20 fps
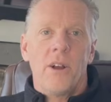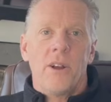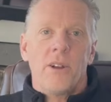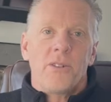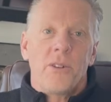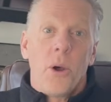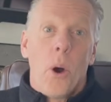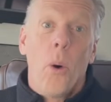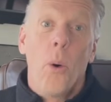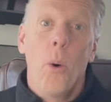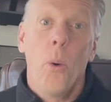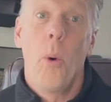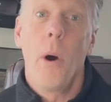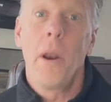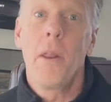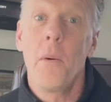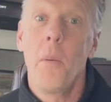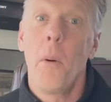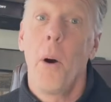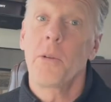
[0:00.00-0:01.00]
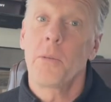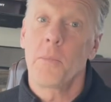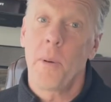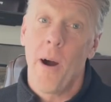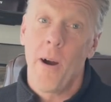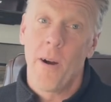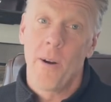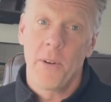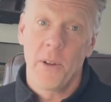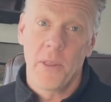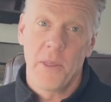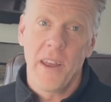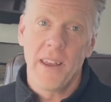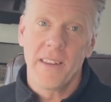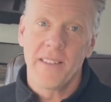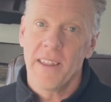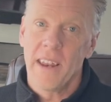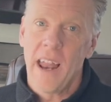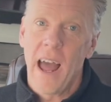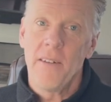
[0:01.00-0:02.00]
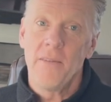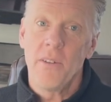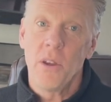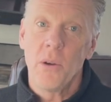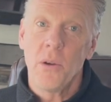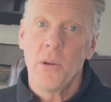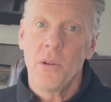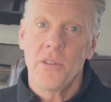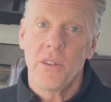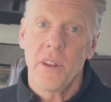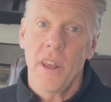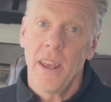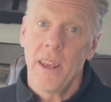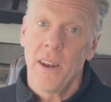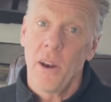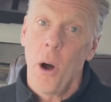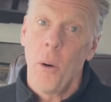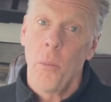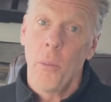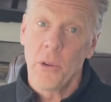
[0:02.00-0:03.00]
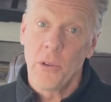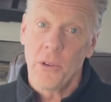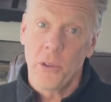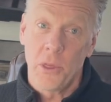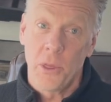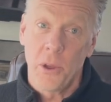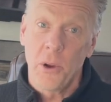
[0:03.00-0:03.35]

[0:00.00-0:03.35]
So, one of the most powerful things that I've used in almost